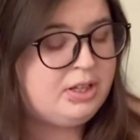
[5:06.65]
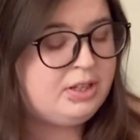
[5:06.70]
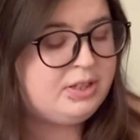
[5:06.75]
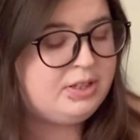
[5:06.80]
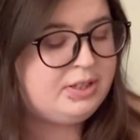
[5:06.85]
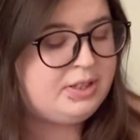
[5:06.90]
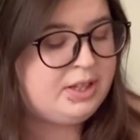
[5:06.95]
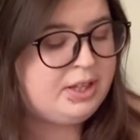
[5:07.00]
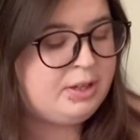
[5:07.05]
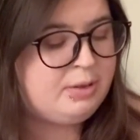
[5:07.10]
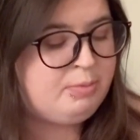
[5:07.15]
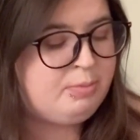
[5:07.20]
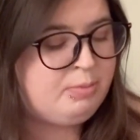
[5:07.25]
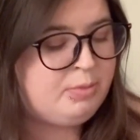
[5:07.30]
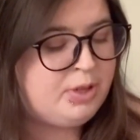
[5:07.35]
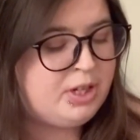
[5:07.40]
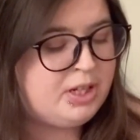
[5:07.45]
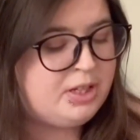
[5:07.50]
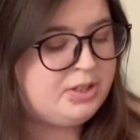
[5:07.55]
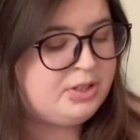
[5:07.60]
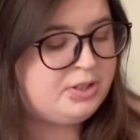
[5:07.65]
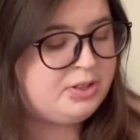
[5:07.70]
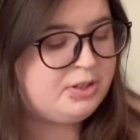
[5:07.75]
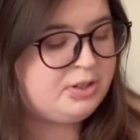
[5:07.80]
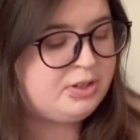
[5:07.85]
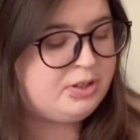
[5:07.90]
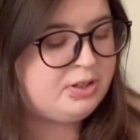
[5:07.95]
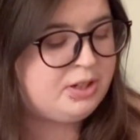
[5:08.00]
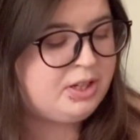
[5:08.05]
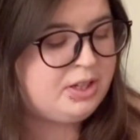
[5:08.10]
Sam
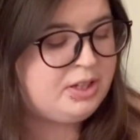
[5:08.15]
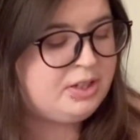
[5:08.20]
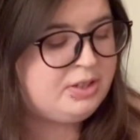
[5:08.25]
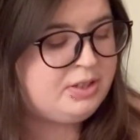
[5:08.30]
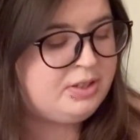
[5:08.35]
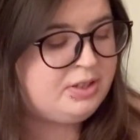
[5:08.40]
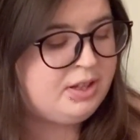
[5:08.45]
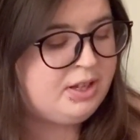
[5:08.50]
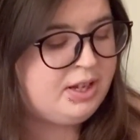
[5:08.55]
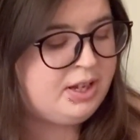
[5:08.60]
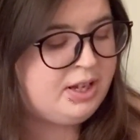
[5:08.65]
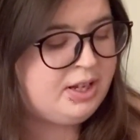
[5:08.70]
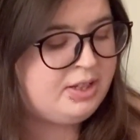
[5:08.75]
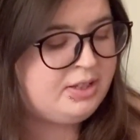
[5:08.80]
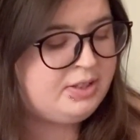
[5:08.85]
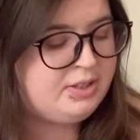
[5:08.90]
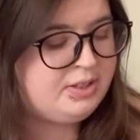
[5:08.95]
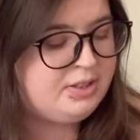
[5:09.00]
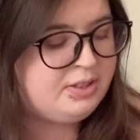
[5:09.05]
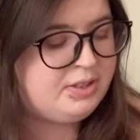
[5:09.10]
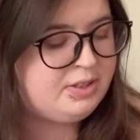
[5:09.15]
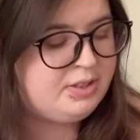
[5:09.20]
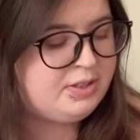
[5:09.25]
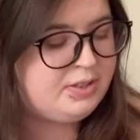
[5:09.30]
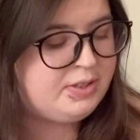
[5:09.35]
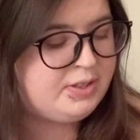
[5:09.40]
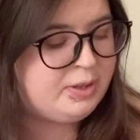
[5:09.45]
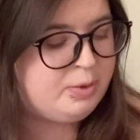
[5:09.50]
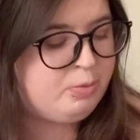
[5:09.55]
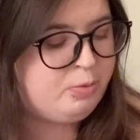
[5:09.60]
Masser exits a
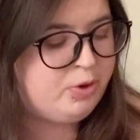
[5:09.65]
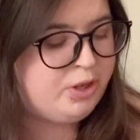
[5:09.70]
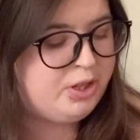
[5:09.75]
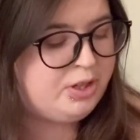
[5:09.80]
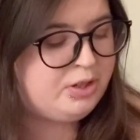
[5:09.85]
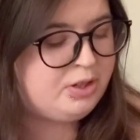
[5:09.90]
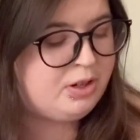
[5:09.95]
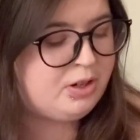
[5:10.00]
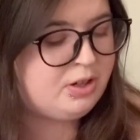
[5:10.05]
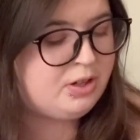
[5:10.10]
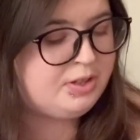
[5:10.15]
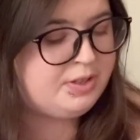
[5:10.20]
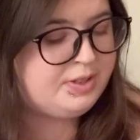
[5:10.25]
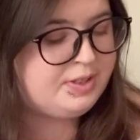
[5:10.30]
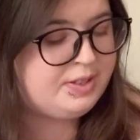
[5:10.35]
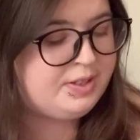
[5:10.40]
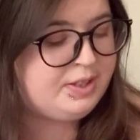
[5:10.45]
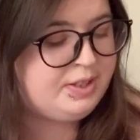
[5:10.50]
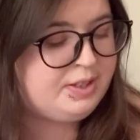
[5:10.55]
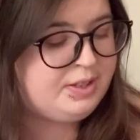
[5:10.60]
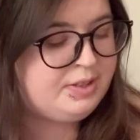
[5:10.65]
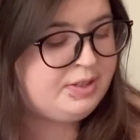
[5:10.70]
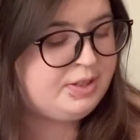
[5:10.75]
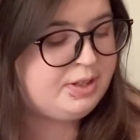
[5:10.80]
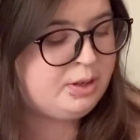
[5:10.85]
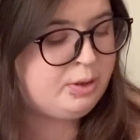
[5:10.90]
subway car and sees,